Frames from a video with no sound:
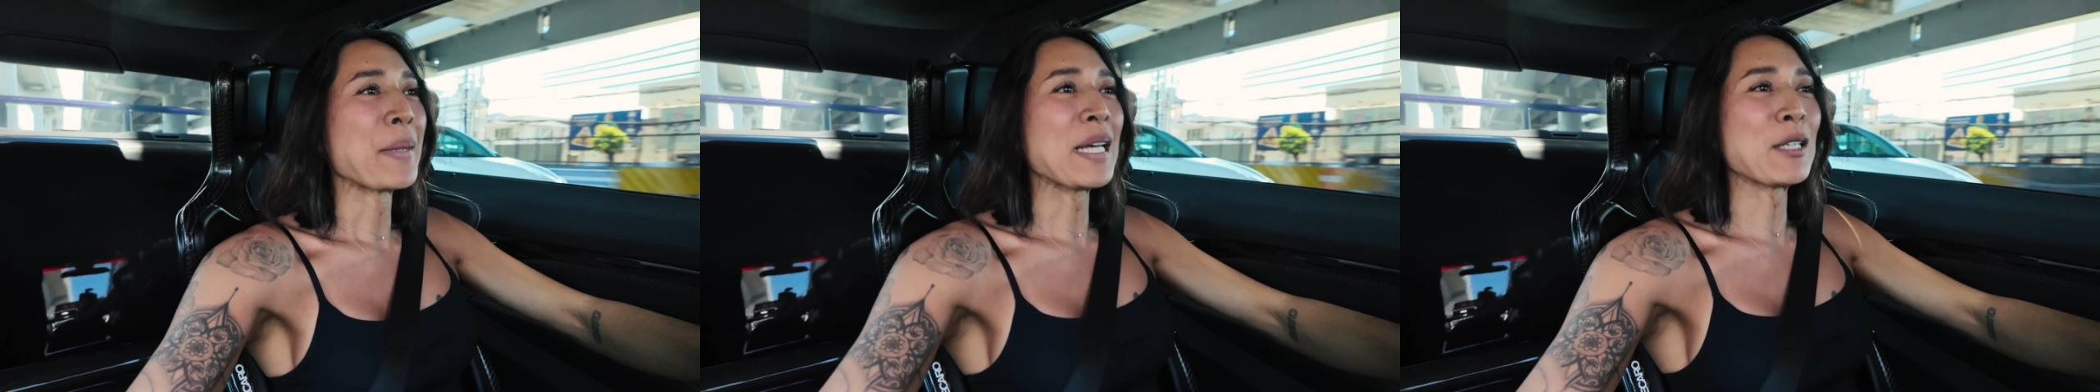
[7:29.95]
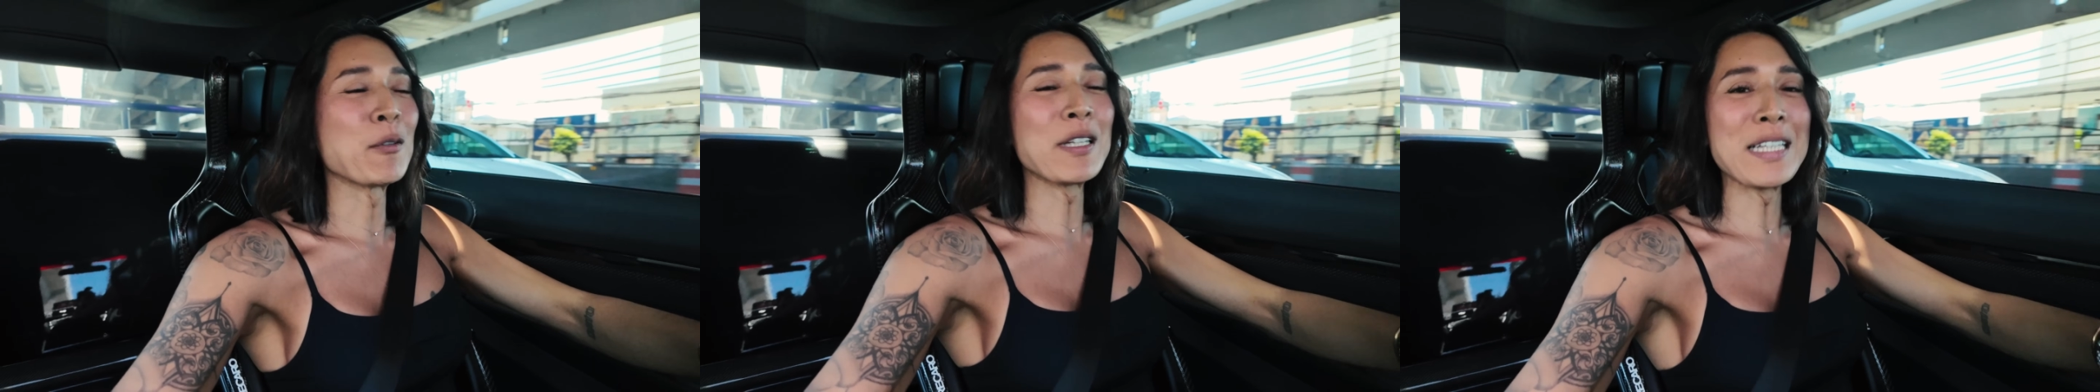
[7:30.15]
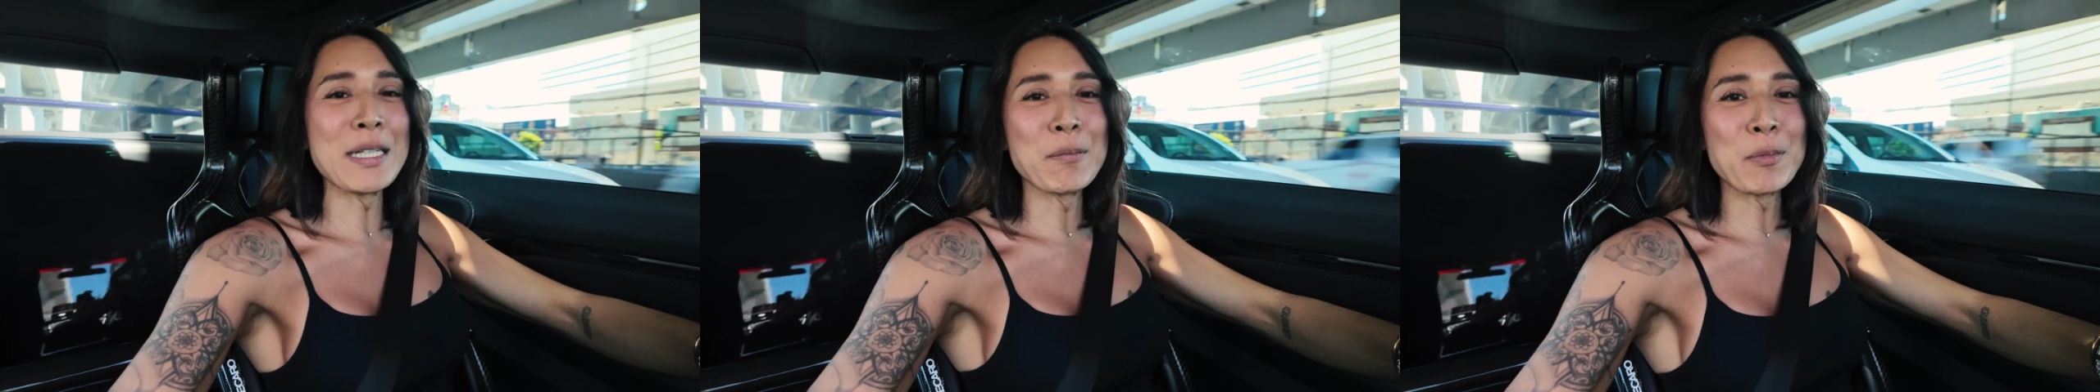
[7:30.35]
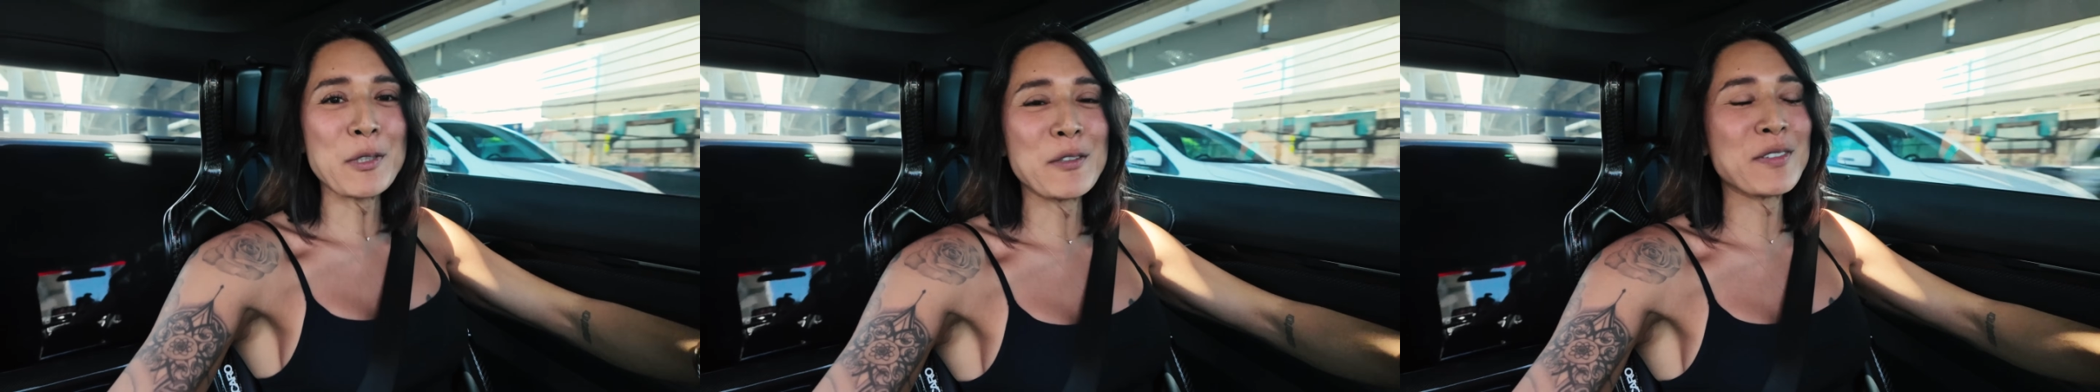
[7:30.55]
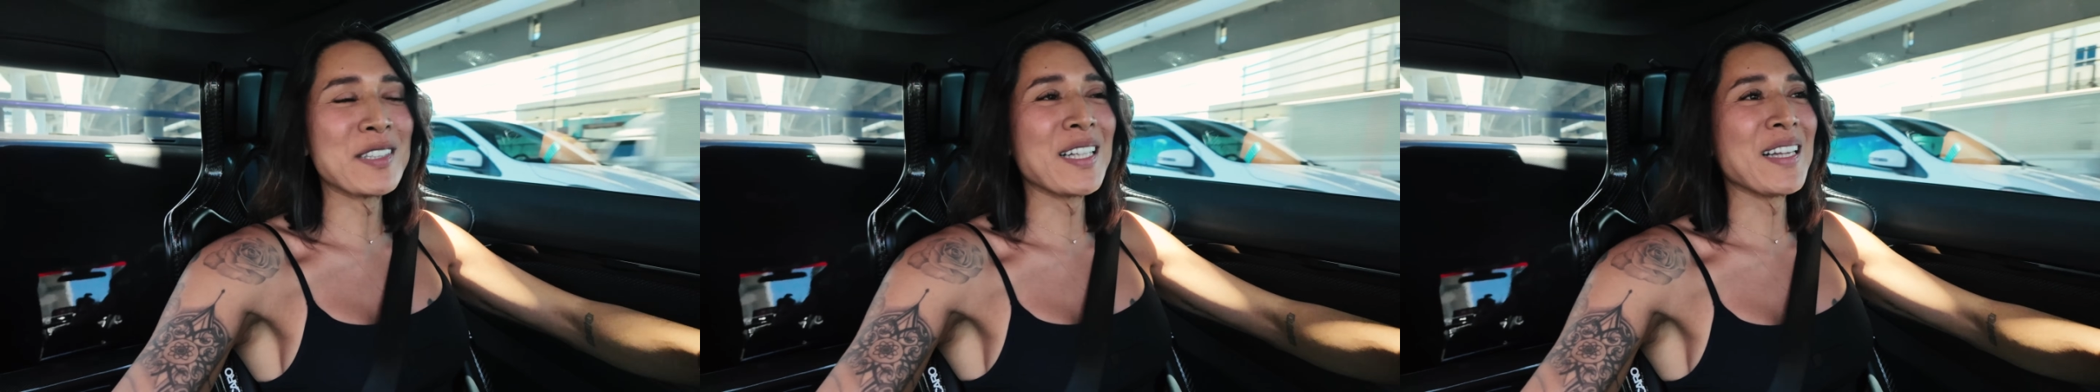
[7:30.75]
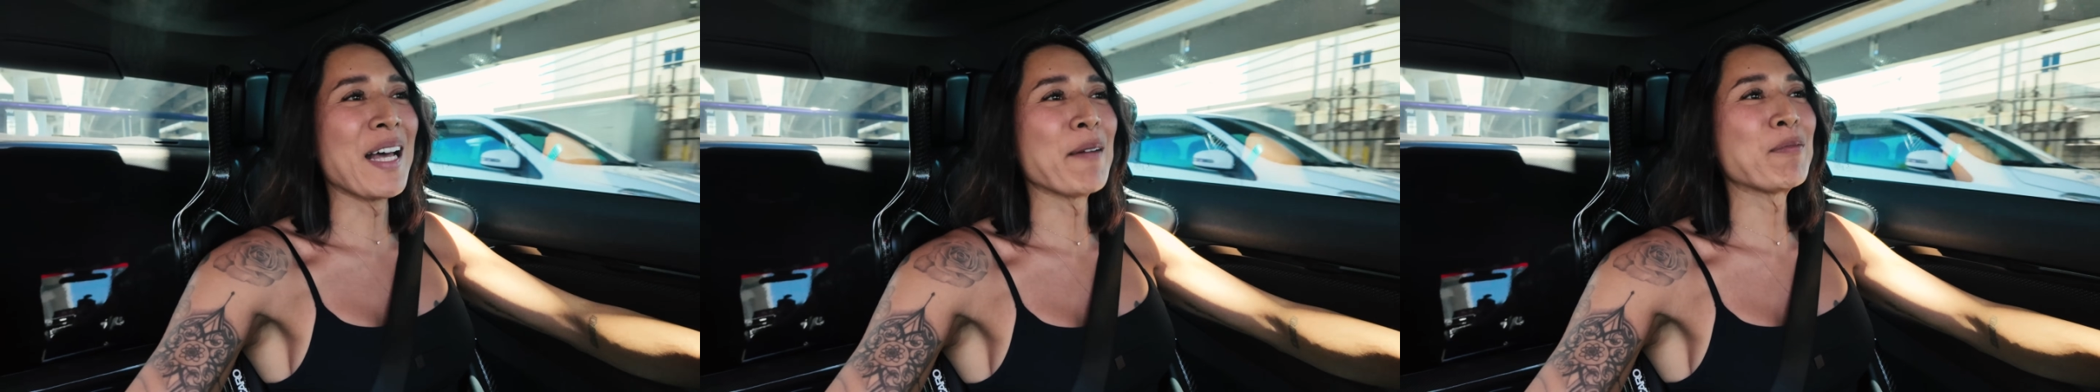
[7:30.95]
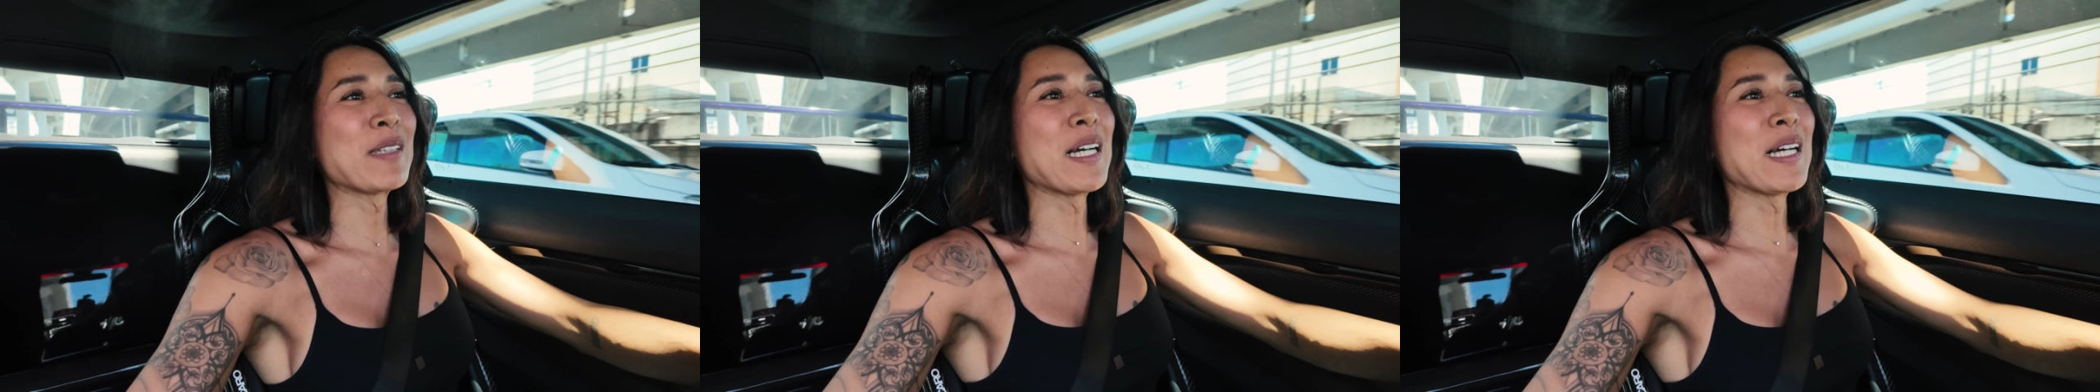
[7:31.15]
it really improves the lap